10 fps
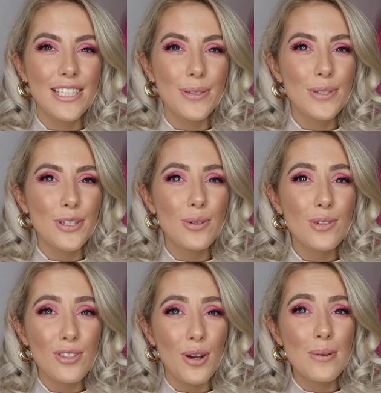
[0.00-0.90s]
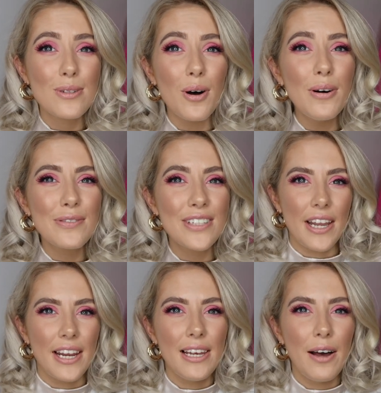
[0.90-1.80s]
It's also so soft
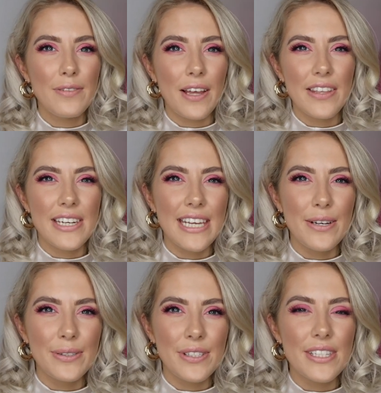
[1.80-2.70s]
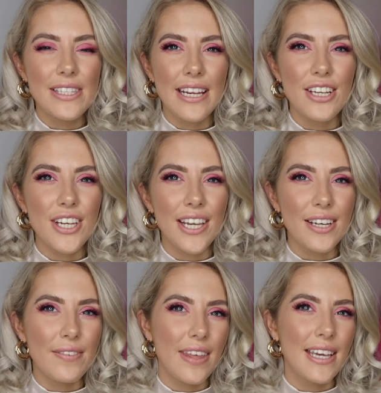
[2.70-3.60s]
and I love like the neon
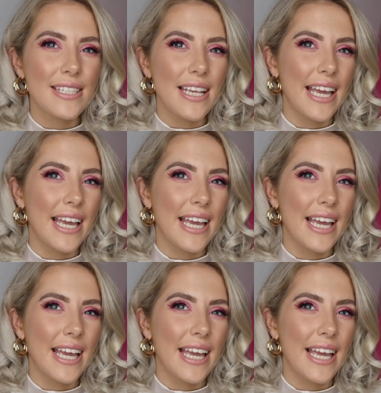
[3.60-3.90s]
stitching of this